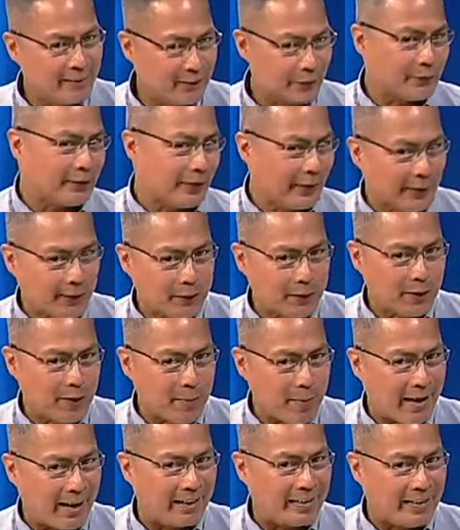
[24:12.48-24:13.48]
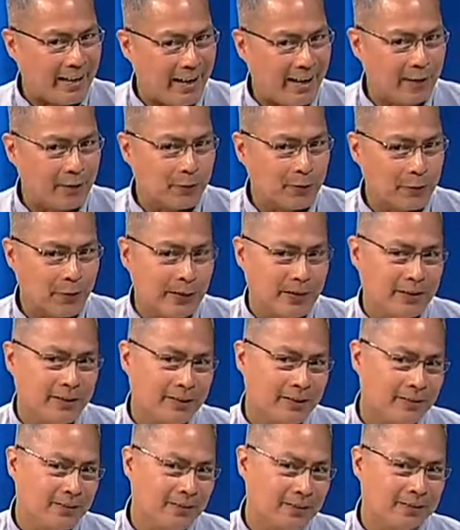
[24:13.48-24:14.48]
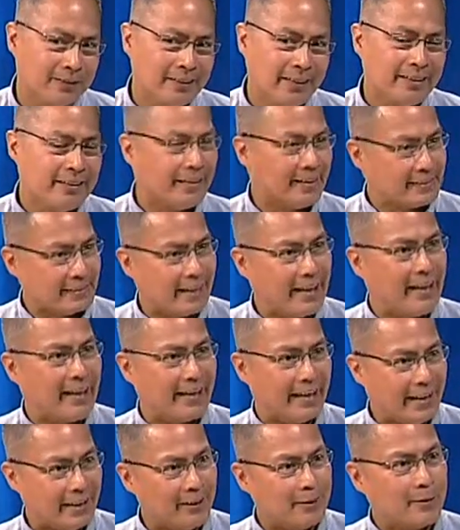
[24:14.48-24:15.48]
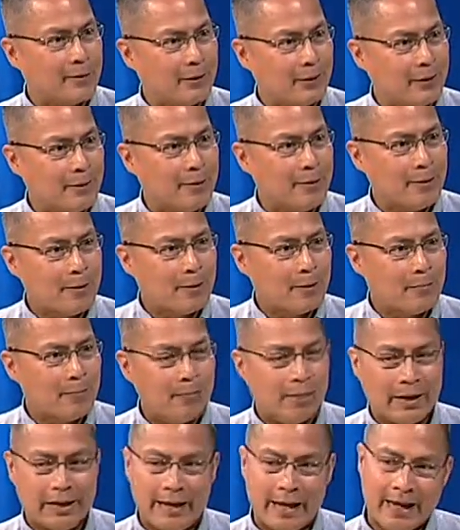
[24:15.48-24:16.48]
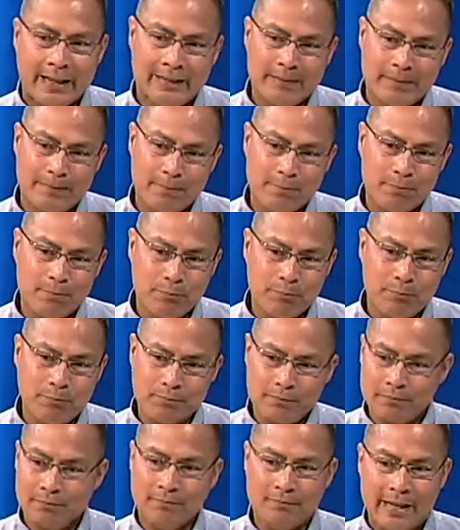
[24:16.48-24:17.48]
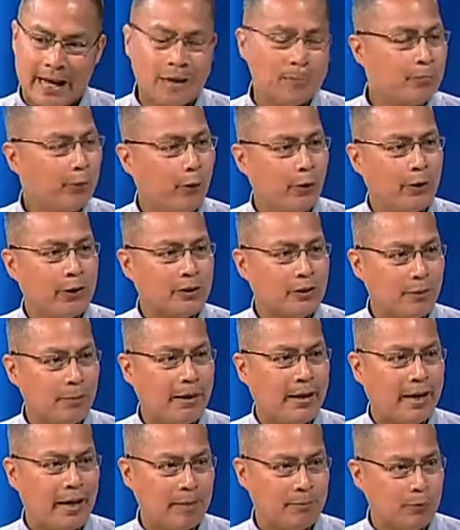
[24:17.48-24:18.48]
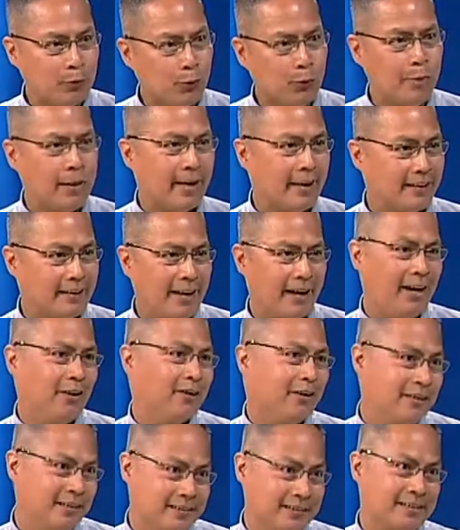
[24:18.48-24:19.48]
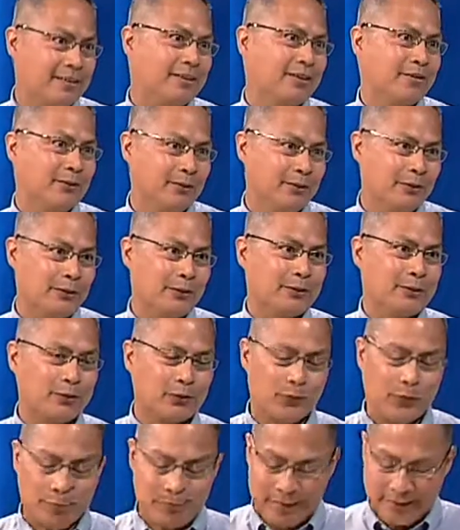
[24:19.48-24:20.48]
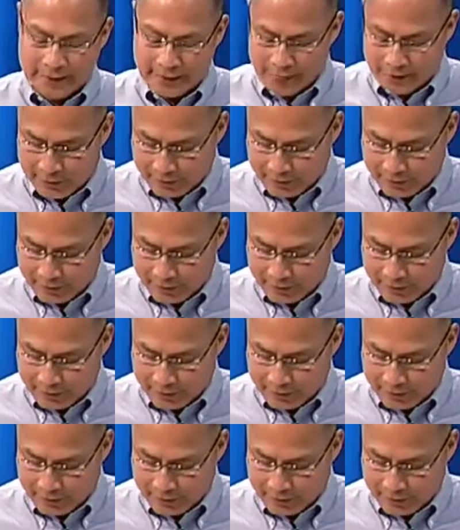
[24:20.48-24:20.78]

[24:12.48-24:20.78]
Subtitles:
take care of the man down. Well, that takes a lot of energy. By that point, you may have two men down instead of just one man down.